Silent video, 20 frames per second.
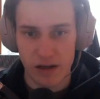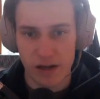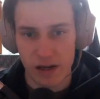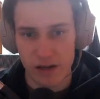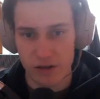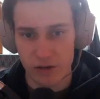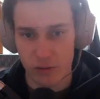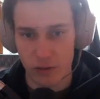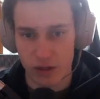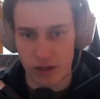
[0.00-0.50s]

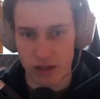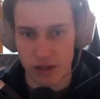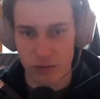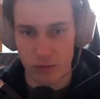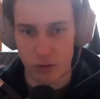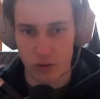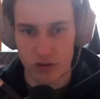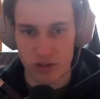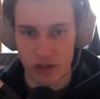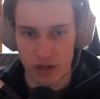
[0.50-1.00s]
other way to get
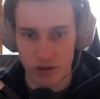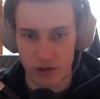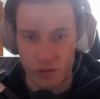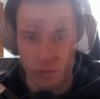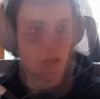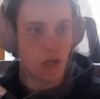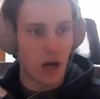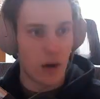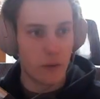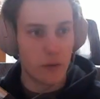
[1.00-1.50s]
more terror?
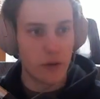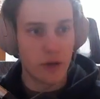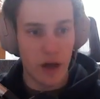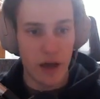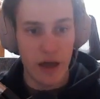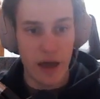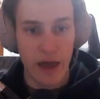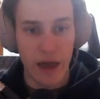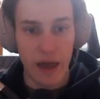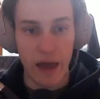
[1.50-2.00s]
We
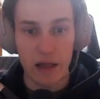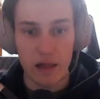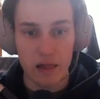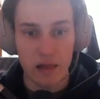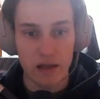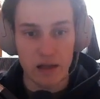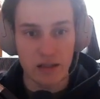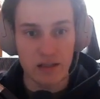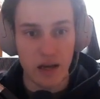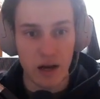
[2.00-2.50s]
got
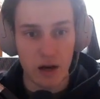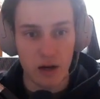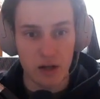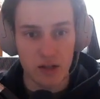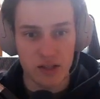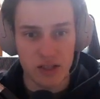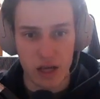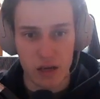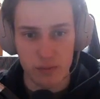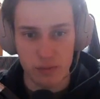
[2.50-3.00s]
hella terror
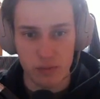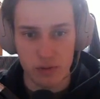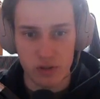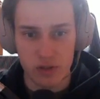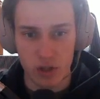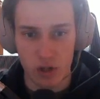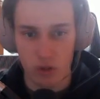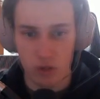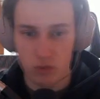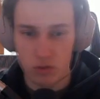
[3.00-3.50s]
samples
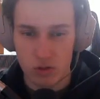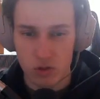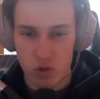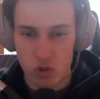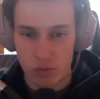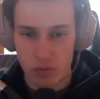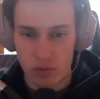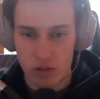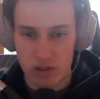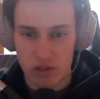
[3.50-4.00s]
though.
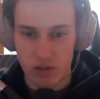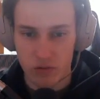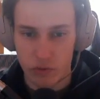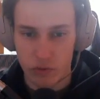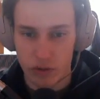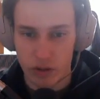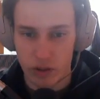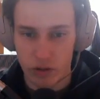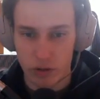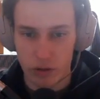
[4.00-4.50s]
So much stuff
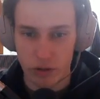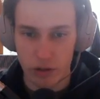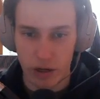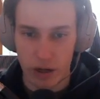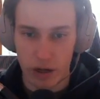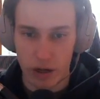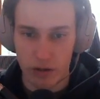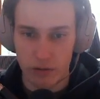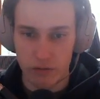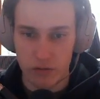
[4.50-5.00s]
we can
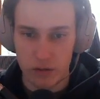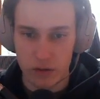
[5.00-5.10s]
craft.